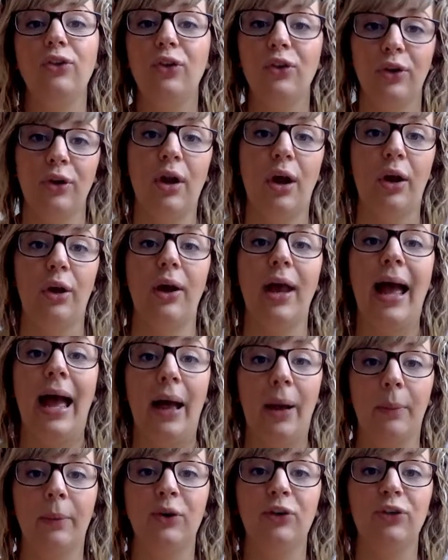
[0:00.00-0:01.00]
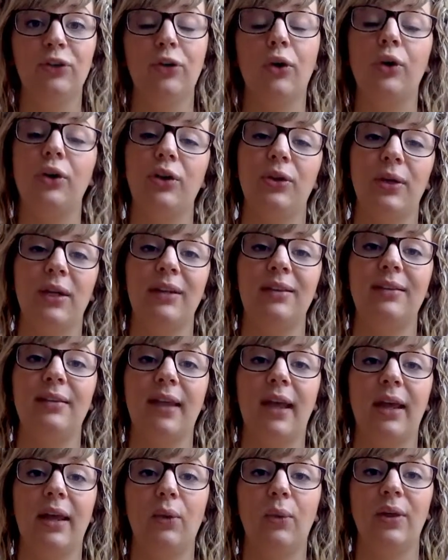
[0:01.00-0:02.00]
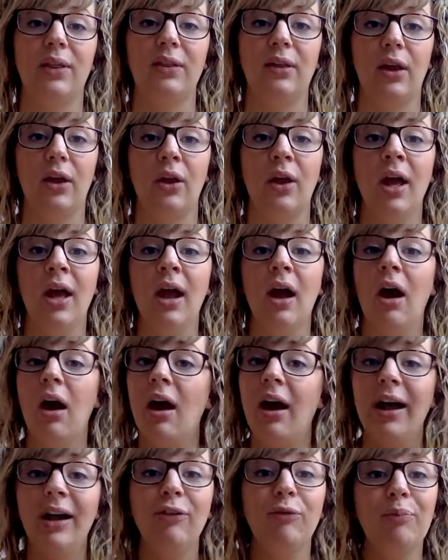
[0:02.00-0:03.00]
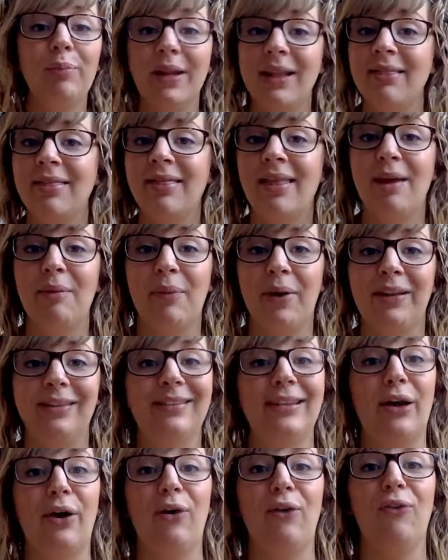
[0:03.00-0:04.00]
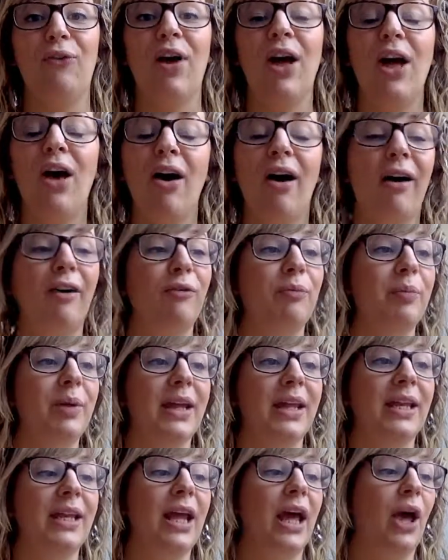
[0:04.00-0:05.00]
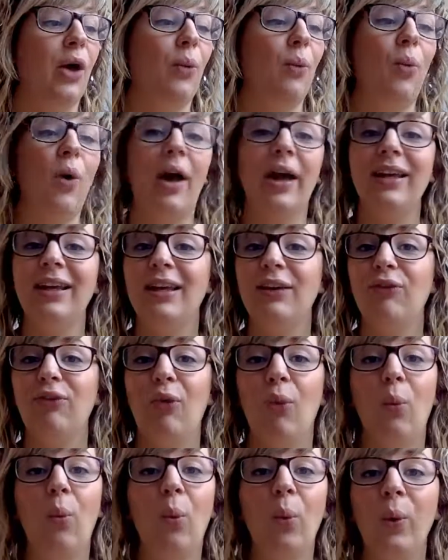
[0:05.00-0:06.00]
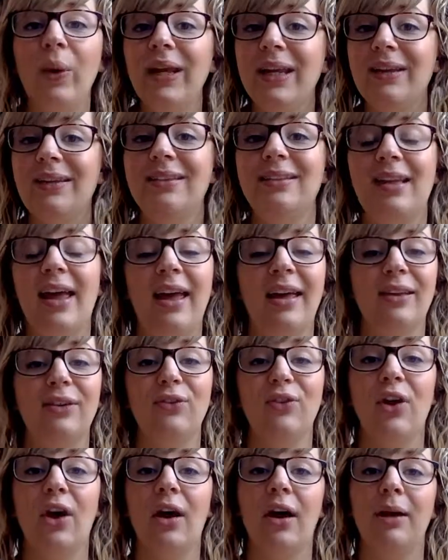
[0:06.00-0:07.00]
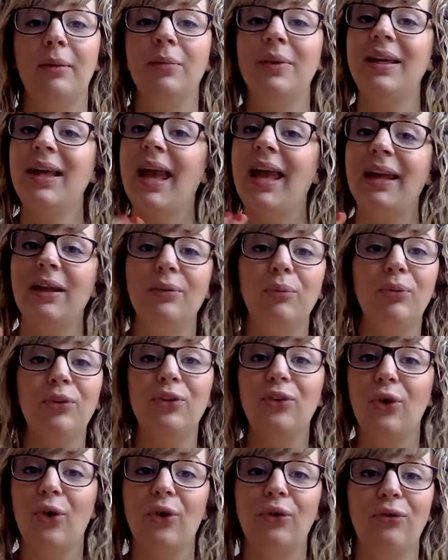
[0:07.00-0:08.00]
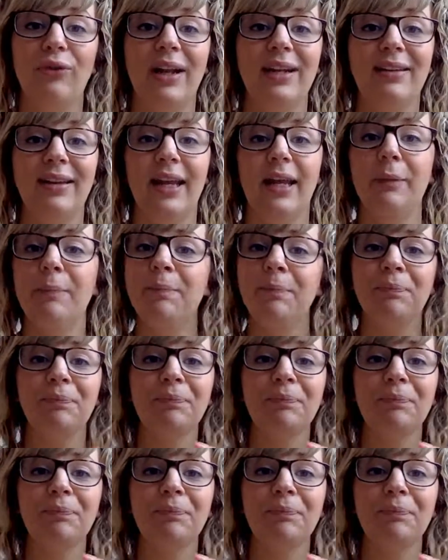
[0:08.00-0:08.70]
to know how much stock you need to take with you. I have been there myself. I've been working for weeks ahead of time, getting stock ready,